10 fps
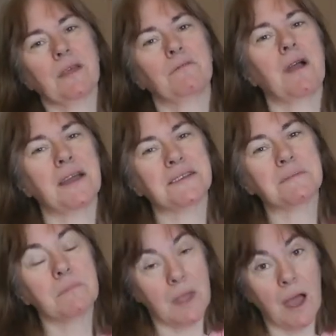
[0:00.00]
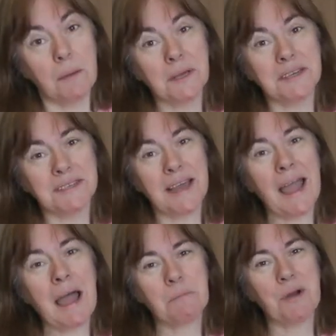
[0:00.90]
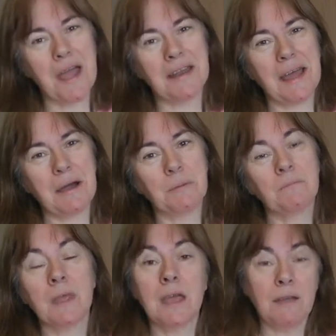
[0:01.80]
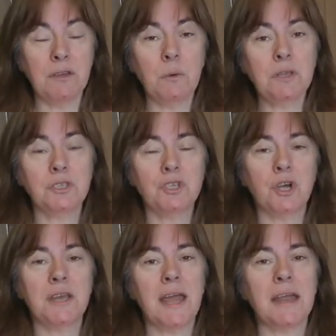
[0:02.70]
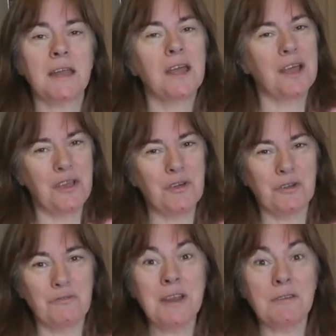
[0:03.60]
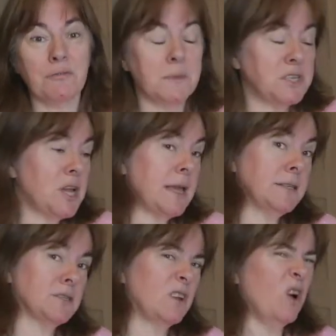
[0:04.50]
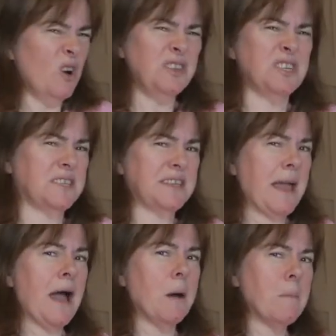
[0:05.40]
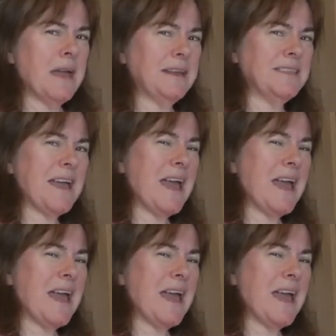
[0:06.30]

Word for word: Right, I'm going to say our prayer now. If you want to join in, you can read it from the sheets or just say Amen at the